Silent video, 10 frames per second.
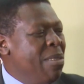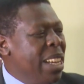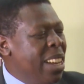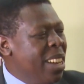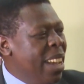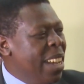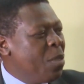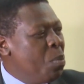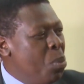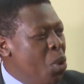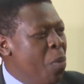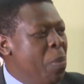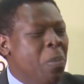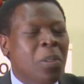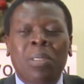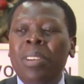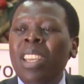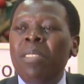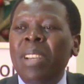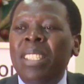we can get more people
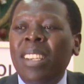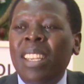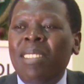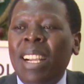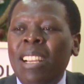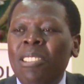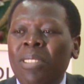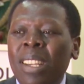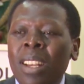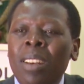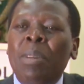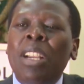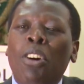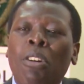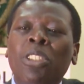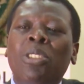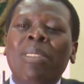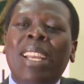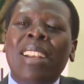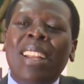investing in our country, but also
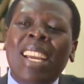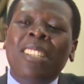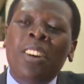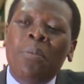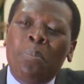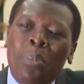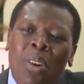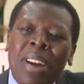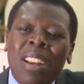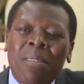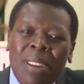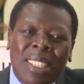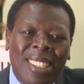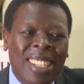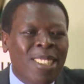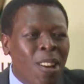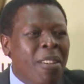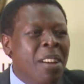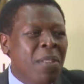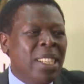we can get more investors,
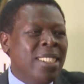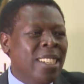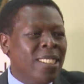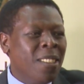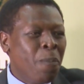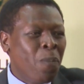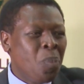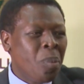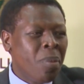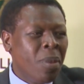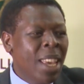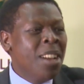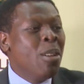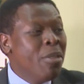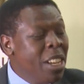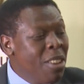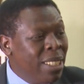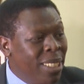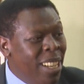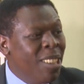local investors, including
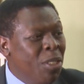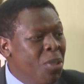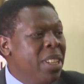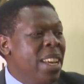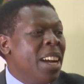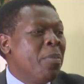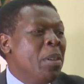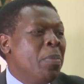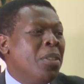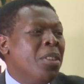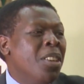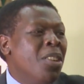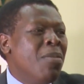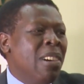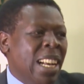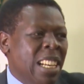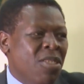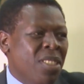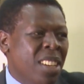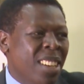yourselves, you the young people of our country.